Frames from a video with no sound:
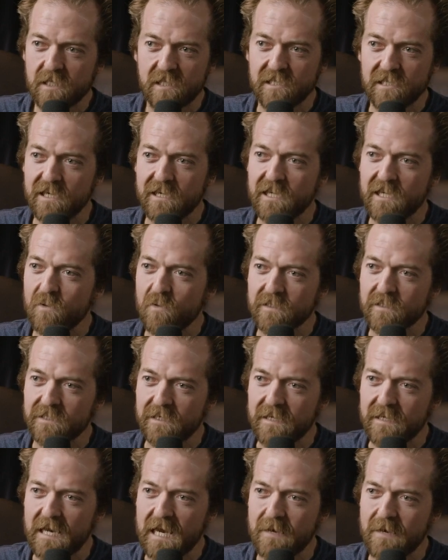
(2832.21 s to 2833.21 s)
you don't know
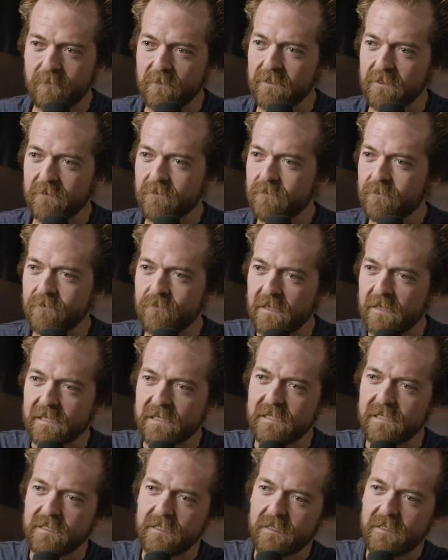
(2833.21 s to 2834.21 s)
what's going to happen.
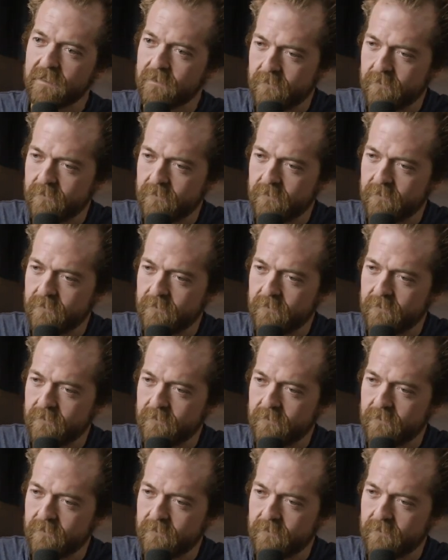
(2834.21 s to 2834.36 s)
Me,